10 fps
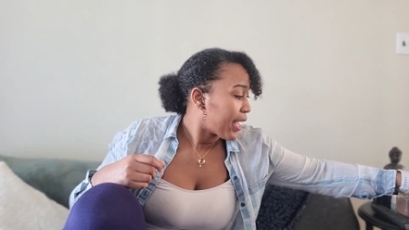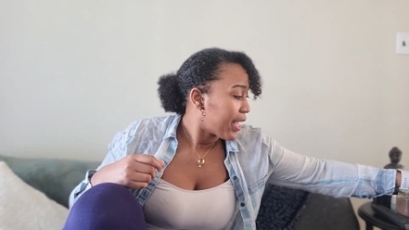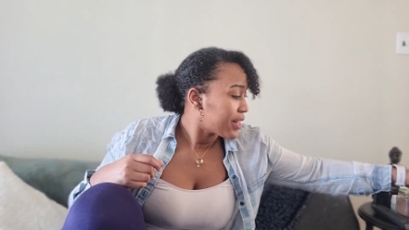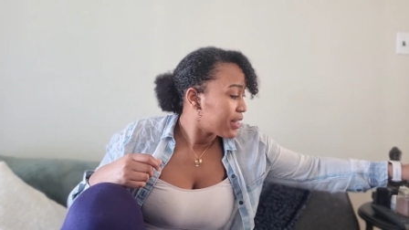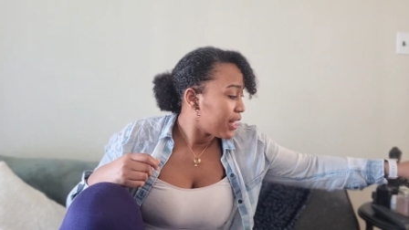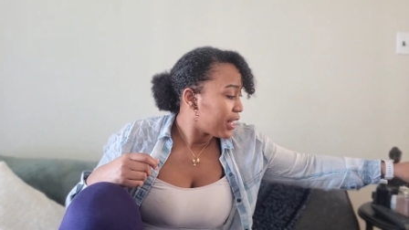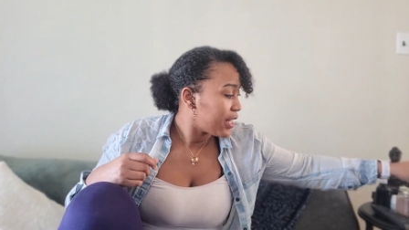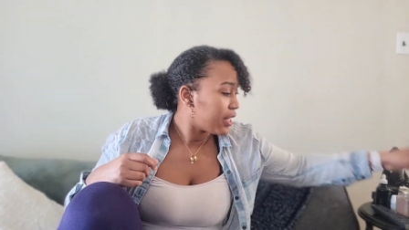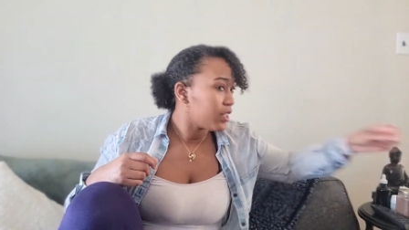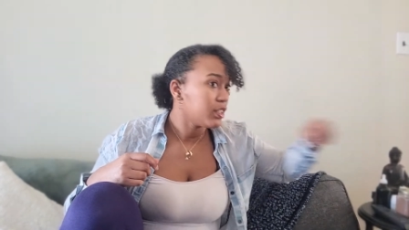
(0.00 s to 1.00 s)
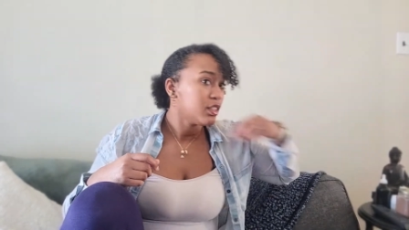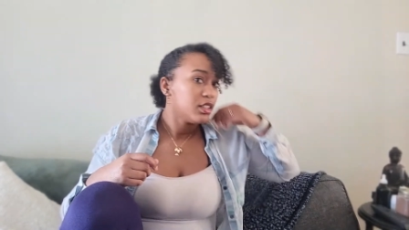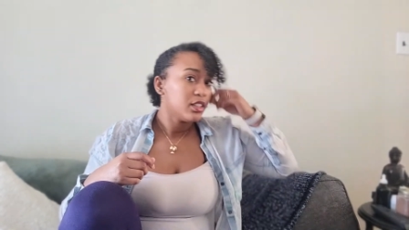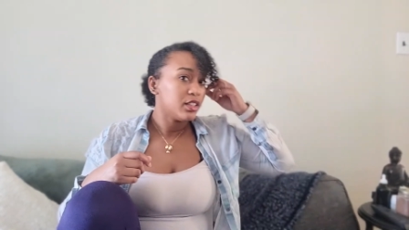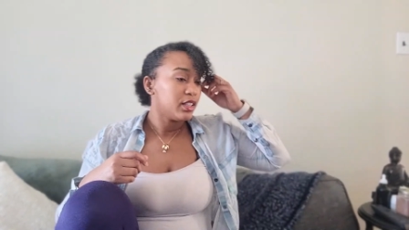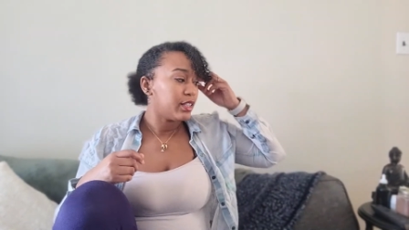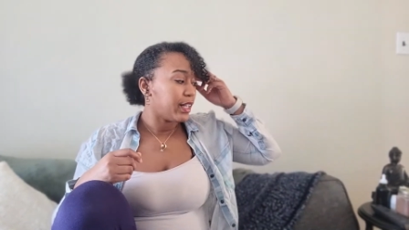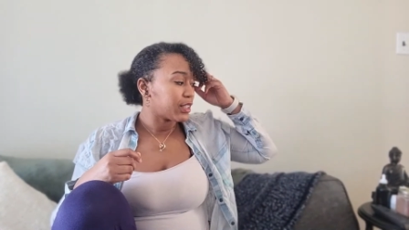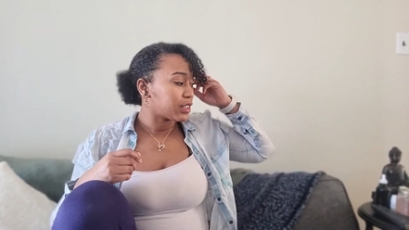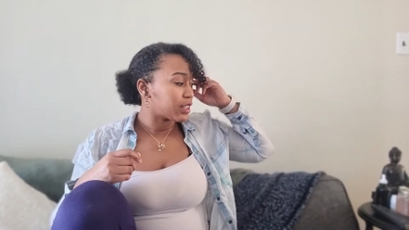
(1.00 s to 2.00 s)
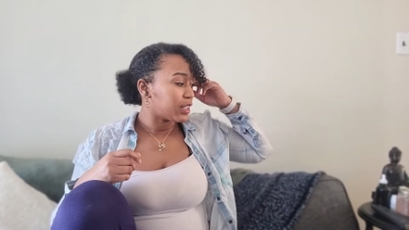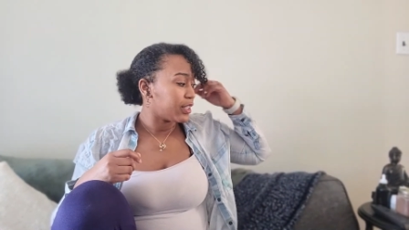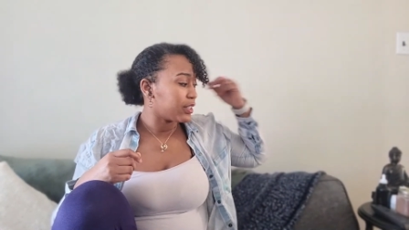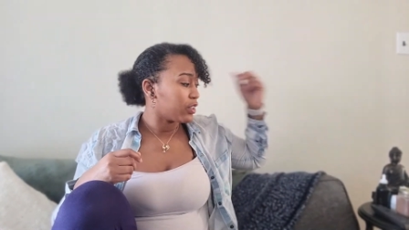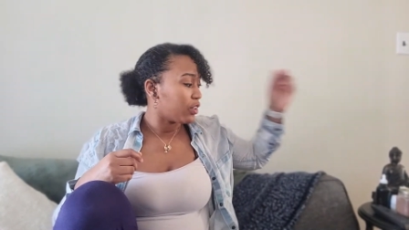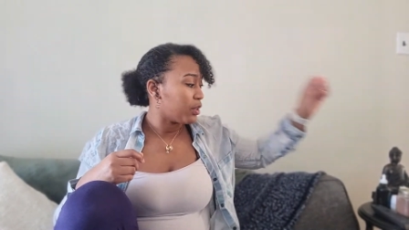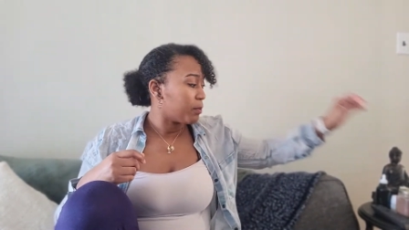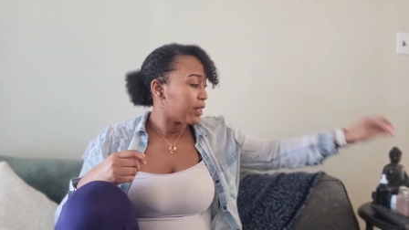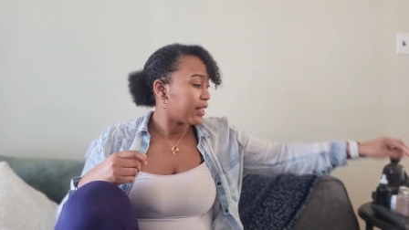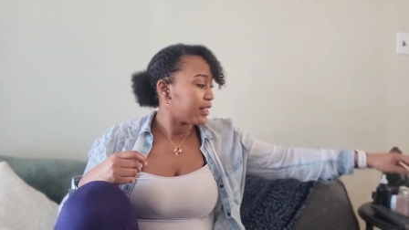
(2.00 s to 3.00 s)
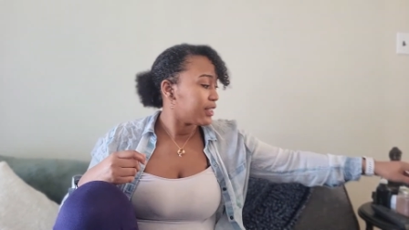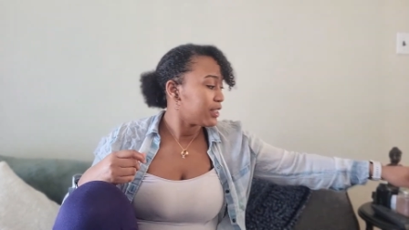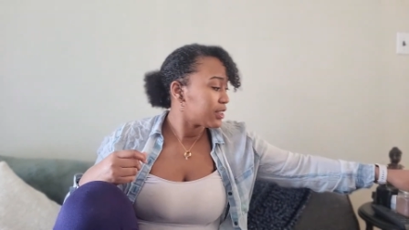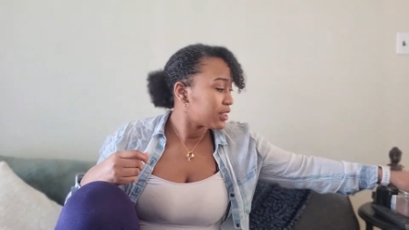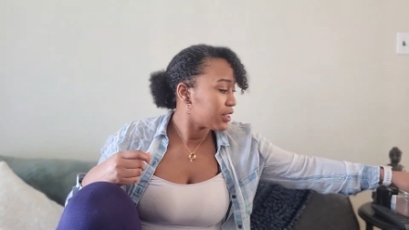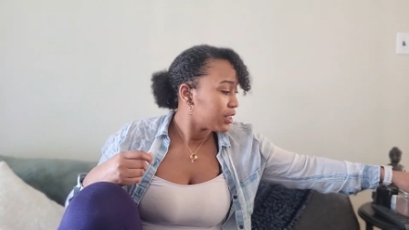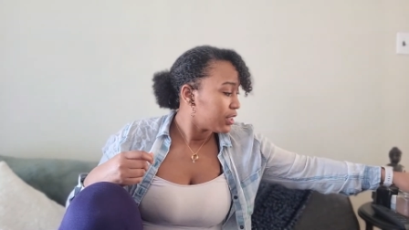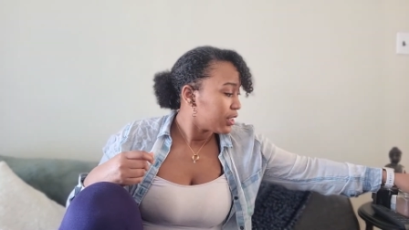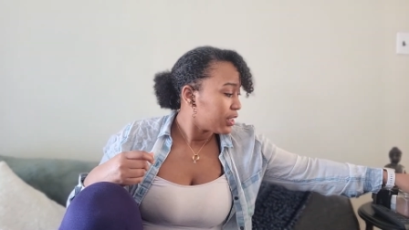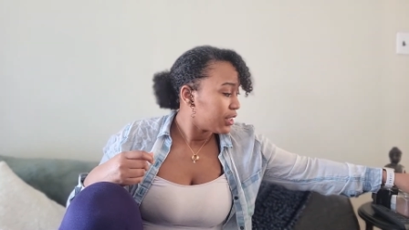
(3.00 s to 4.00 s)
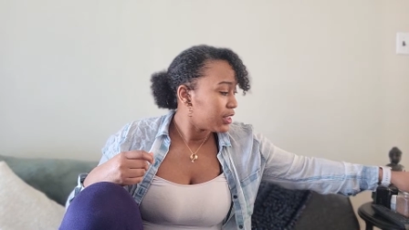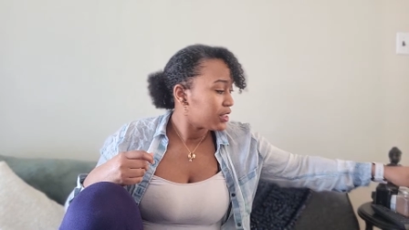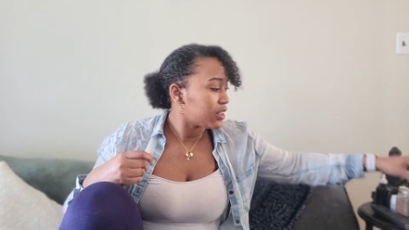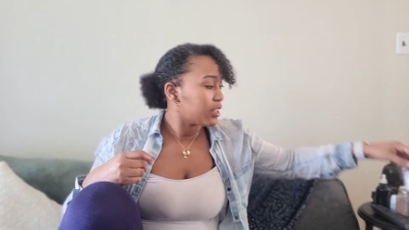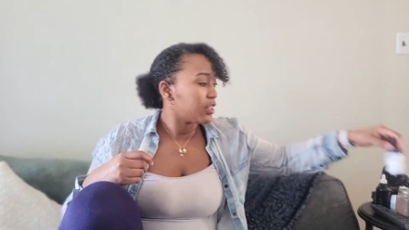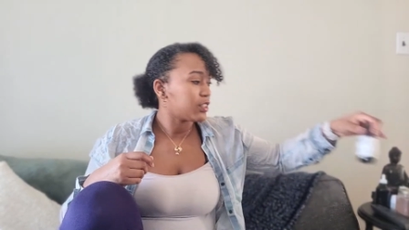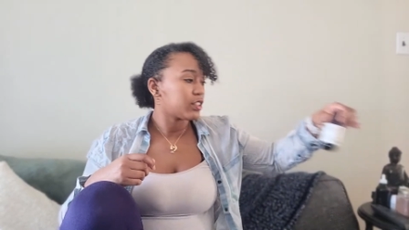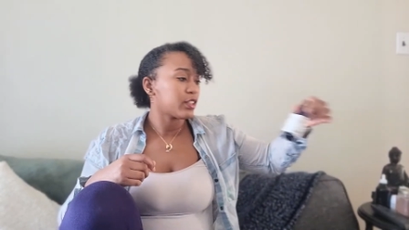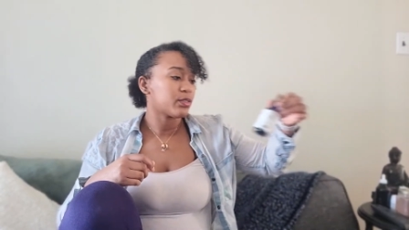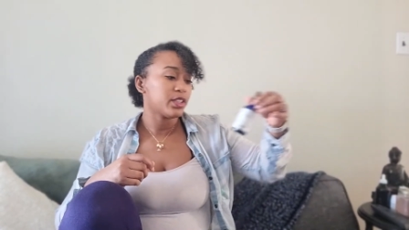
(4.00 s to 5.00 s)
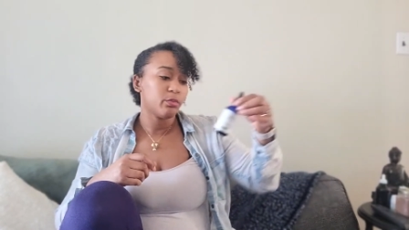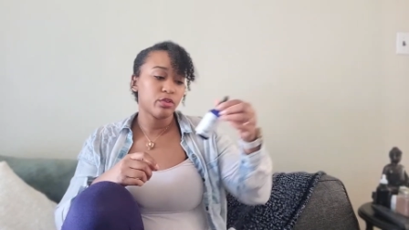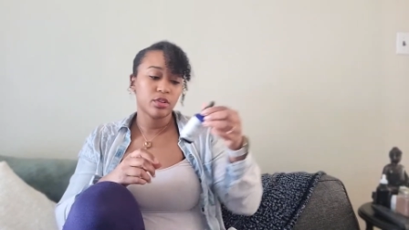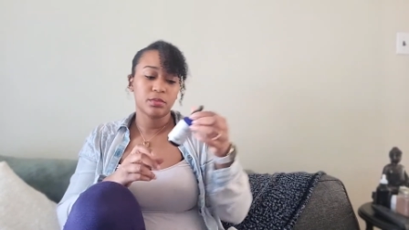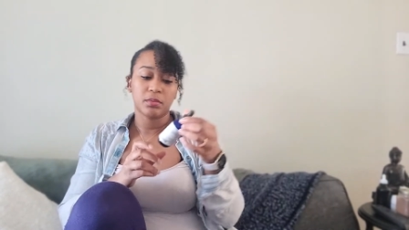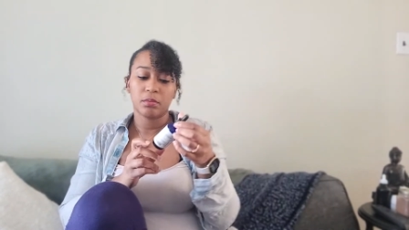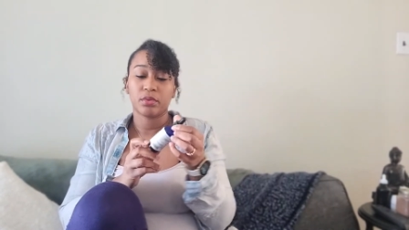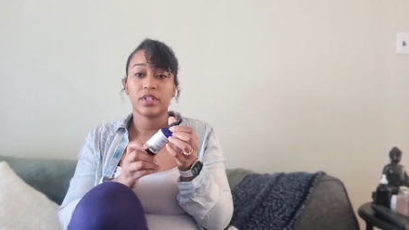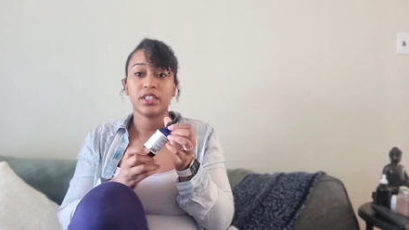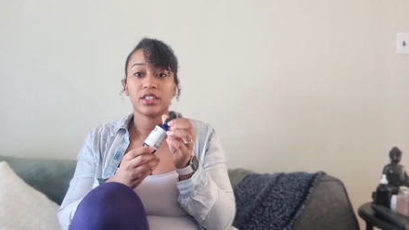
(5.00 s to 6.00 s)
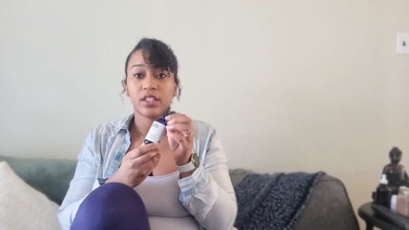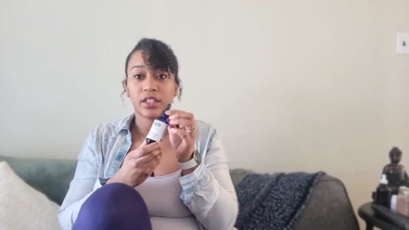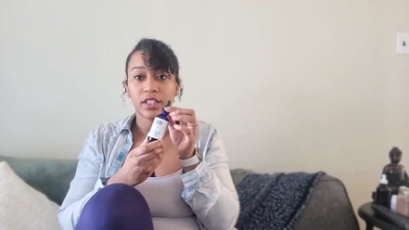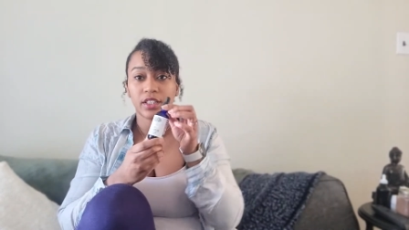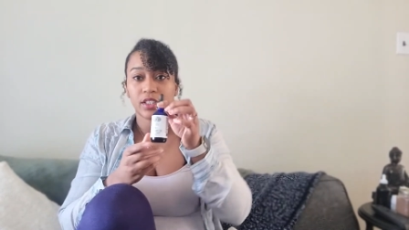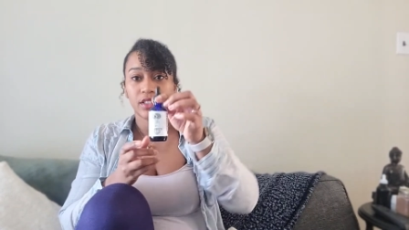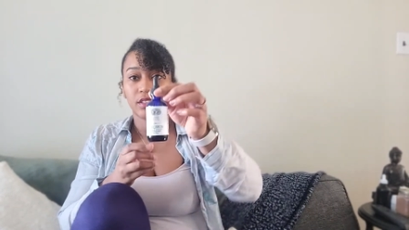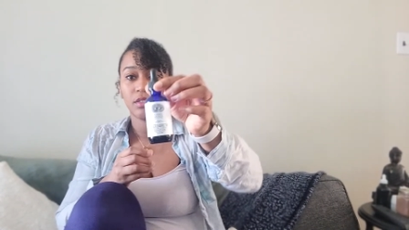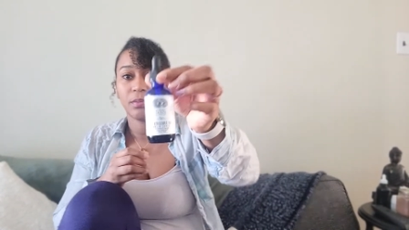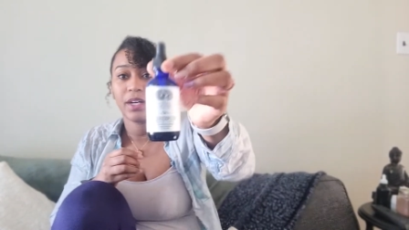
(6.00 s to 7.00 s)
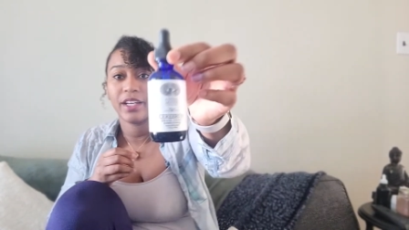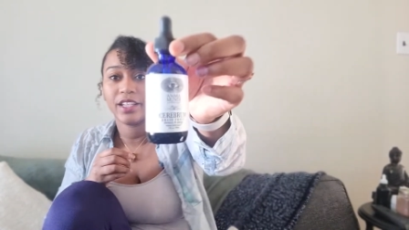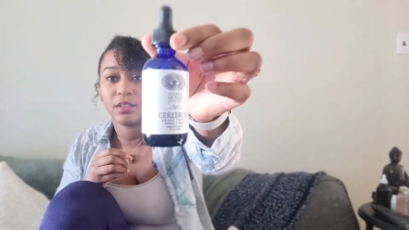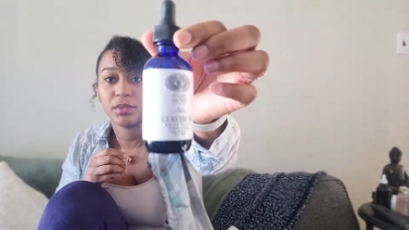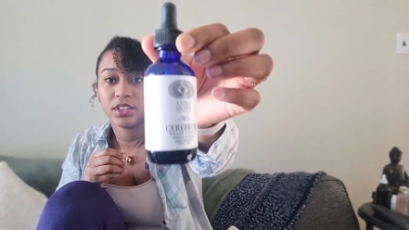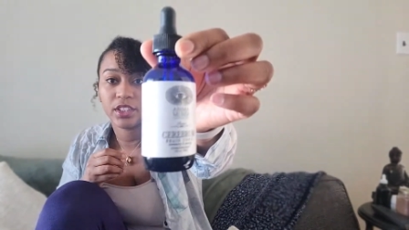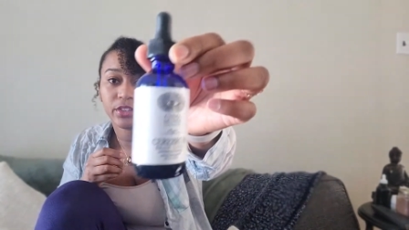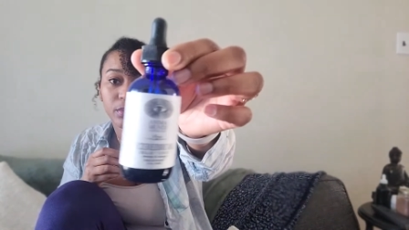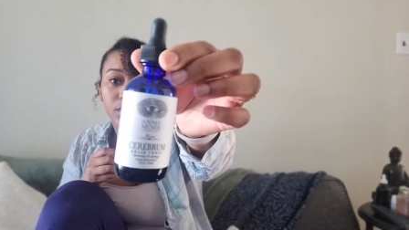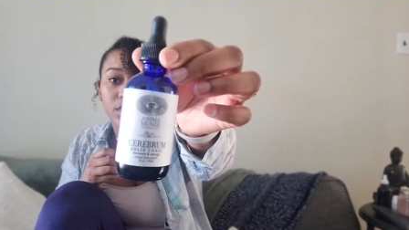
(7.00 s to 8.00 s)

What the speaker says: And then the next thing on my list is the Cerebrum Brain Tonic by ANIMA Herbal.